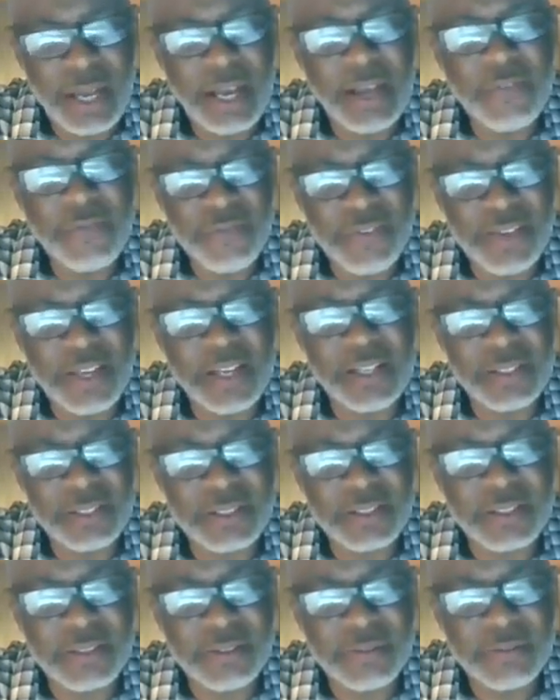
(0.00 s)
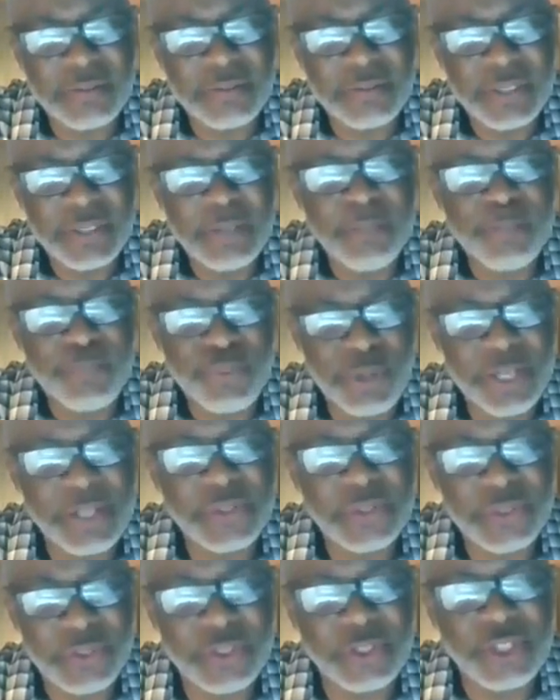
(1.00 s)
I felt
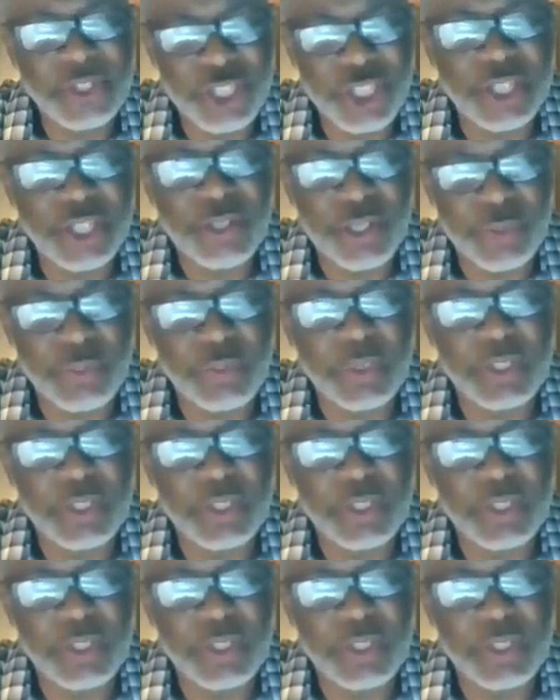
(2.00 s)
impressed to share it